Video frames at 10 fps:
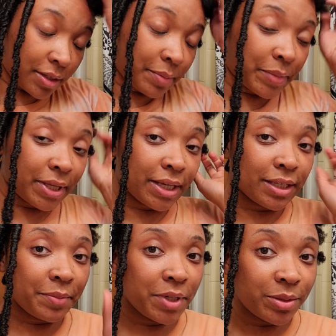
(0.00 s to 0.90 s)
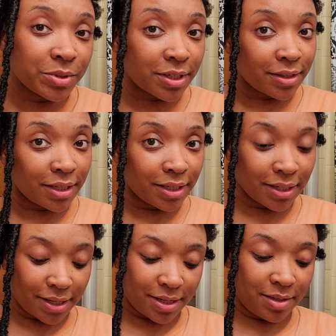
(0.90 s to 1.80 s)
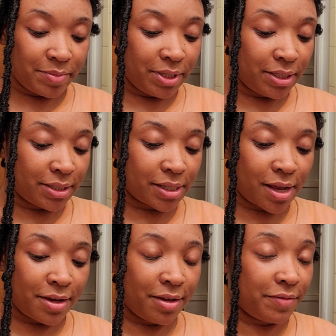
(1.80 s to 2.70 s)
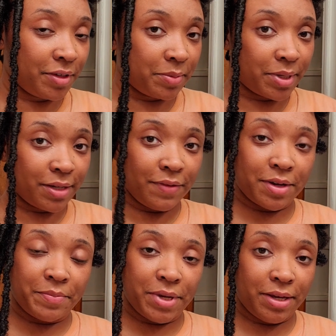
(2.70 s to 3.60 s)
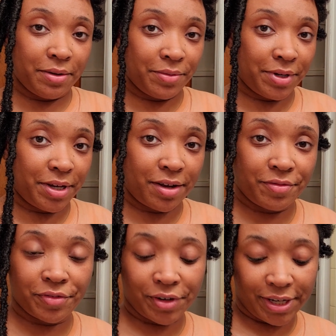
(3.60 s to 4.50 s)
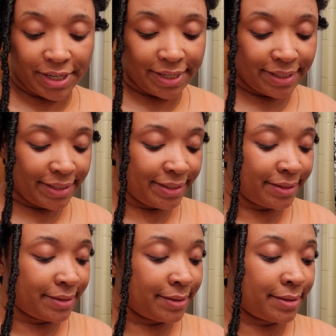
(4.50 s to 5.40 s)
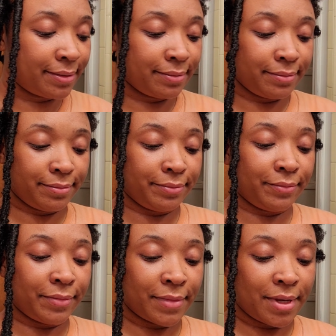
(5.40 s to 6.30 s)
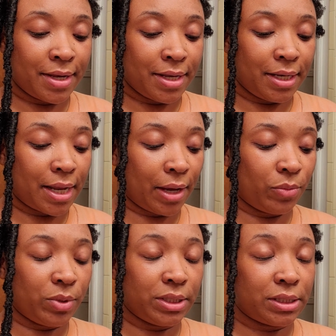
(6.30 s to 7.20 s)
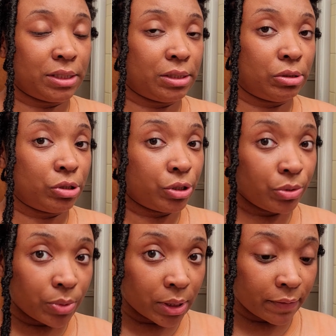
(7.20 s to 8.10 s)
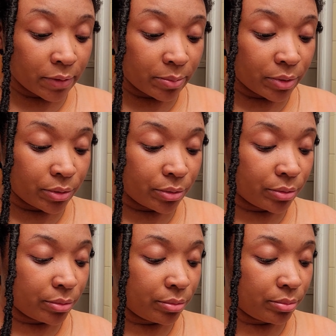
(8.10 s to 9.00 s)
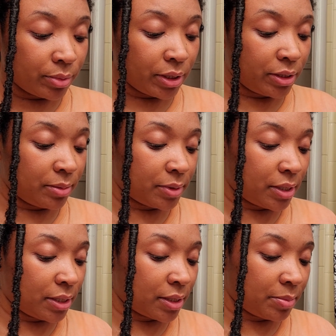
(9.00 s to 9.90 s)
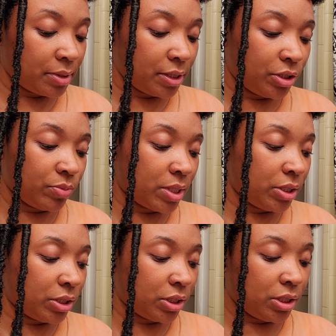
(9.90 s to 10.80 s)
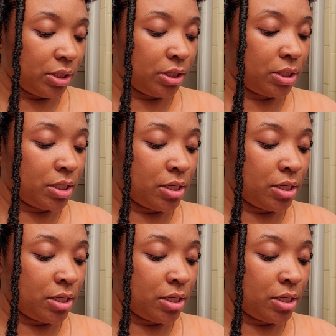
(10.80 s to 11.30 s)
But yeah, let me know what y'all think in the comments. How y'all feel about having y'all man around y'all friends? Like, what's too comfortable when it comes to that type of situation?